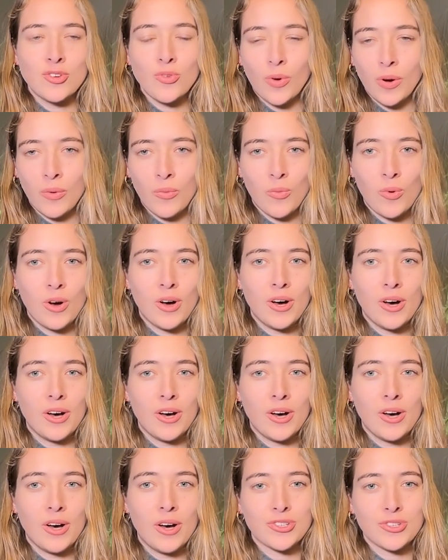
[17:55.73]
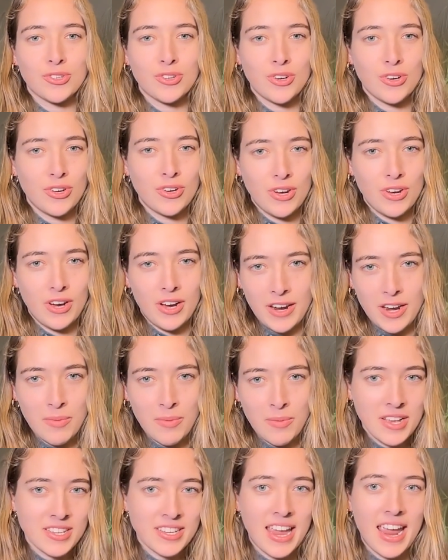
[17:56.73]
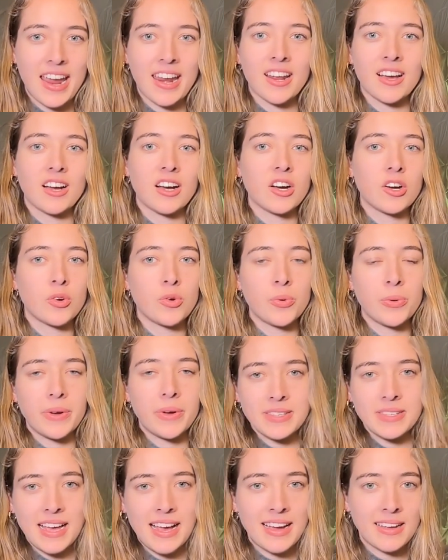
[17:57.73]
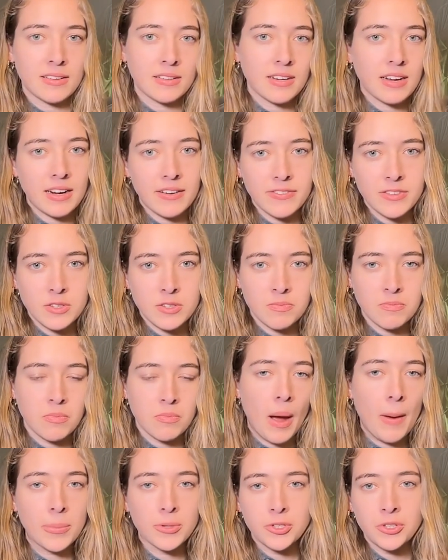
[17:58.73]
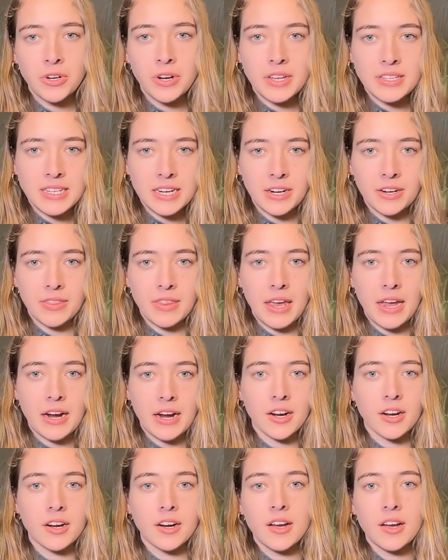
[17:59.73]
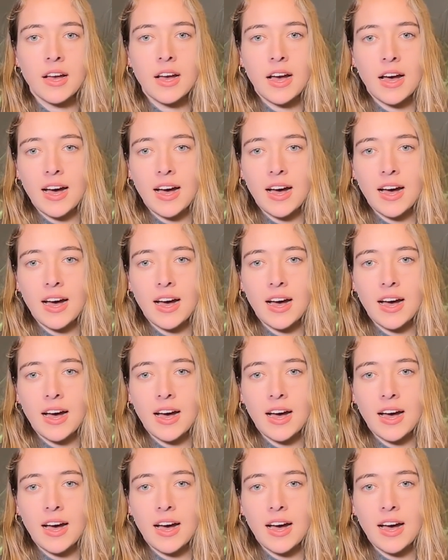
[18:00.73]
Jordan Walsh, Neemias Queta, who has had kind of opportunities here and there.